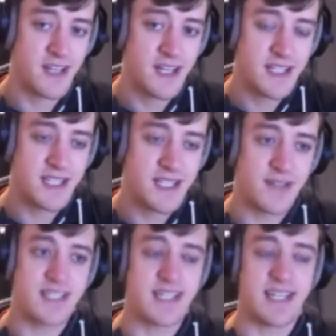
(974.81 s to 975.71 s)
So
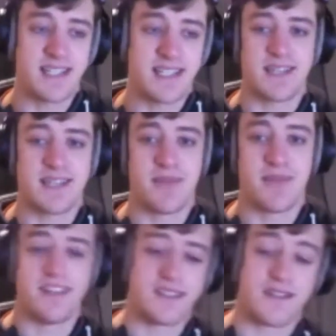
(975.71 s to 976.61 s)
it's this
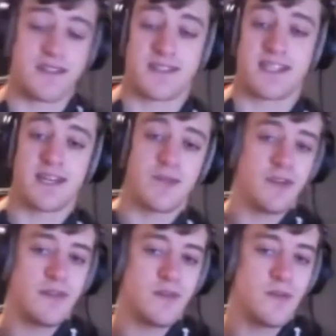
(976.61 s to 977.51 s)
ability to sort of say,
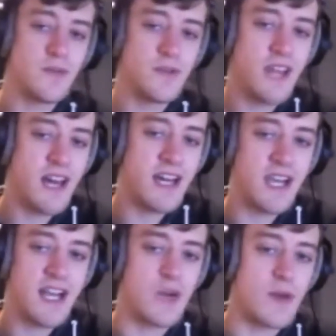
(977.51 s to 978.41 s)
well, yeah, I'd
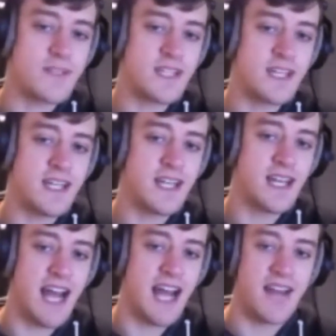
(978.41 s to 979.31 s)
like a website,
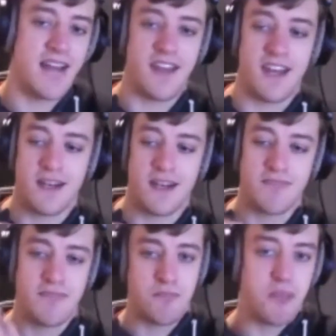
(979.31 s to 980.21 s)
and then
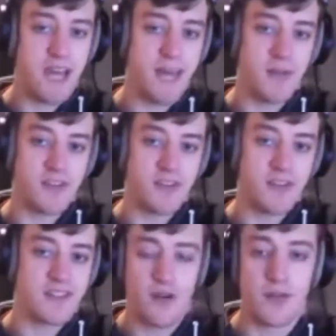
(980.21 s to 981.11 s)
be able to sort
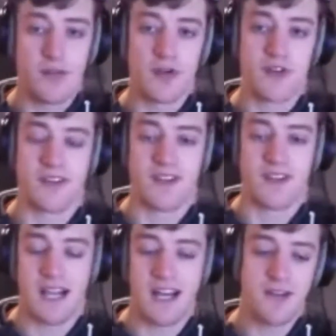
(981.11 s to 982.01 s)
of onboard onto the
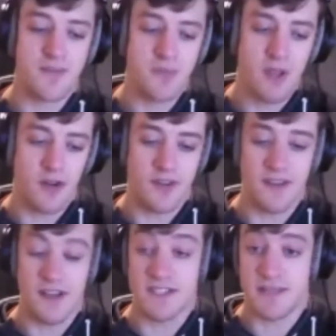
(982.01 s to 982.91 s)
cloud, onto the
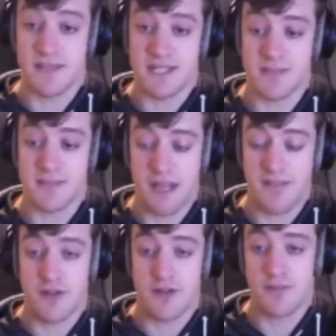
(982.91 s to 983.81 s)
GovCMS platform,